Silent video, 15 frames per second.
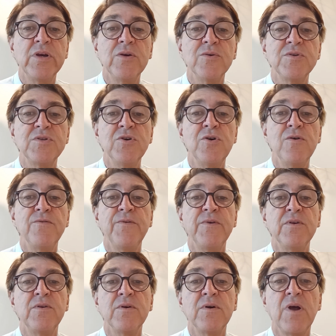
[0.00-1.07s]
yourself
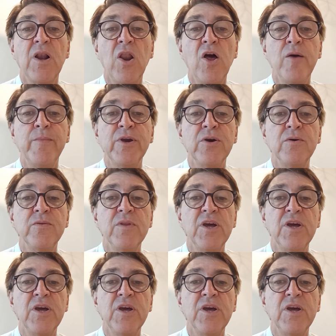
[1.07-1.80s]
into climbing on